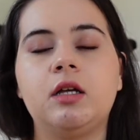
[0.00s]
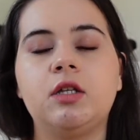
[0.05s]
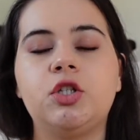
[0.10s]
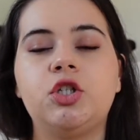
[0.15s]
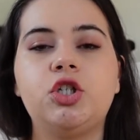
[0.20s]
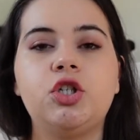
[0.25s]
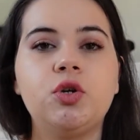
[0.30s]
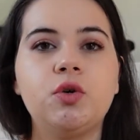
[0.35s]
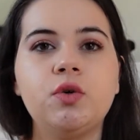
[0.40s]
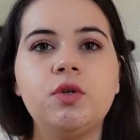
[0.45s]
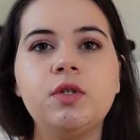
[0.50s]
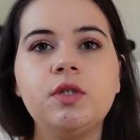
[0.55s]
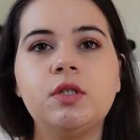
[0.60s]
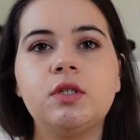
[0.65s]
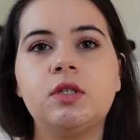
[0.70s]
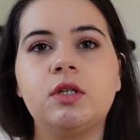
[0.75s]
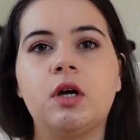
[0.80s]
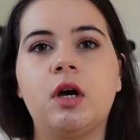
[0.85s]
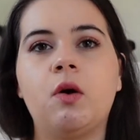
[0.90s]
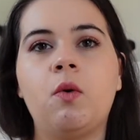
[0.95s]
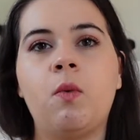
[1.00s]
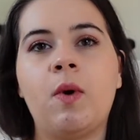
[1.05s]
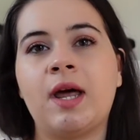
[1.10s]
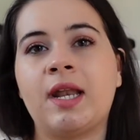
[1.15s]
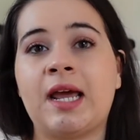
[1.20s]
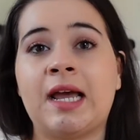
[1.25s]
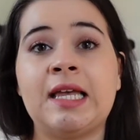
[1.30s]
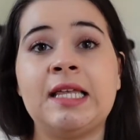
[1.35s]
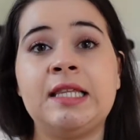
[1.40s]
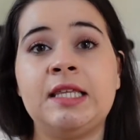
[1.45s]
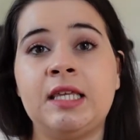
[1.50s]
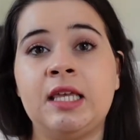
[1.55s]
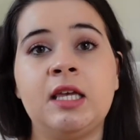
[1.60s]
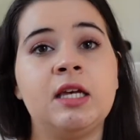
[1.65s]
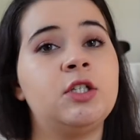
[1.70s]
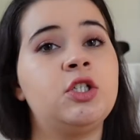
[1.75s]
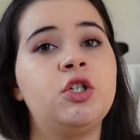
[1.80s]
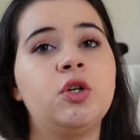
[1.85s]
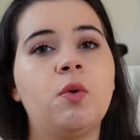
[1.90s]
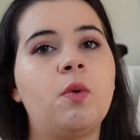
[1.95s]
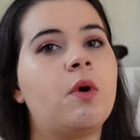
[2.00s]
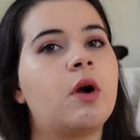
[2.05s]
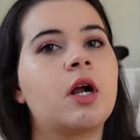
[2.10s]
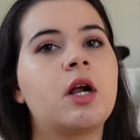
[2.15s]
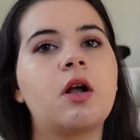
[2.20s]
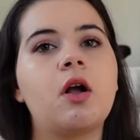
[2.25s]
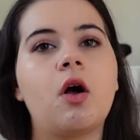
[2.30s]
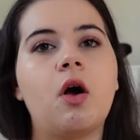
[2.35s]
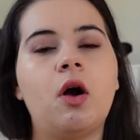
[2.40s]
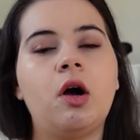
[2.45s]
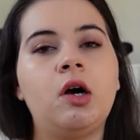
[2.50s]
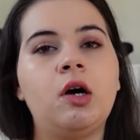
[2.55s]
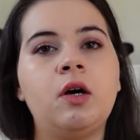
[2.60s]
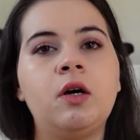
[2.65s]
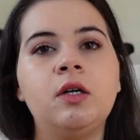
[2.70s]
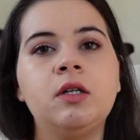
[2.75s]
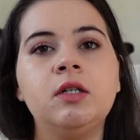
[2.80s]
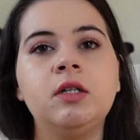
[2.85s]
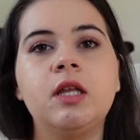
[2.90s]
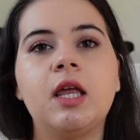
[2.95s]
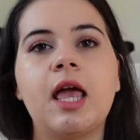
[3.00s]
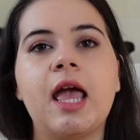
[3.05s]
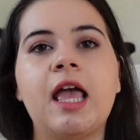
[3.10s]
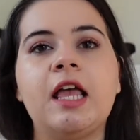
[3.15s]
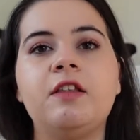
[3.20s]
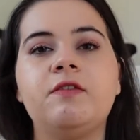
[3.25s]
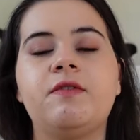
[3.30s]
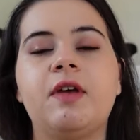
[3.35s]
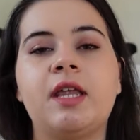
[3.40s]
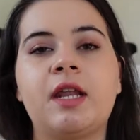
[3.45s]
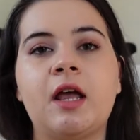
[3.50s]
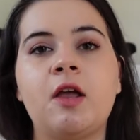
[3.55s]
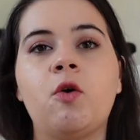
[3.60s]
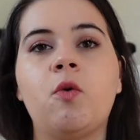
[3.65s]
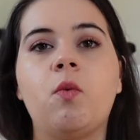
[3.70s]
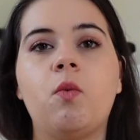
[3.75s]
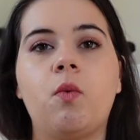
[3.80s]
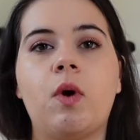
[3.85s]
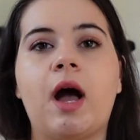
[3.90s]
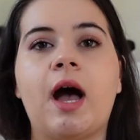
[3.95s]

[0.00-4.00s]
choose one idea to work on, and then I,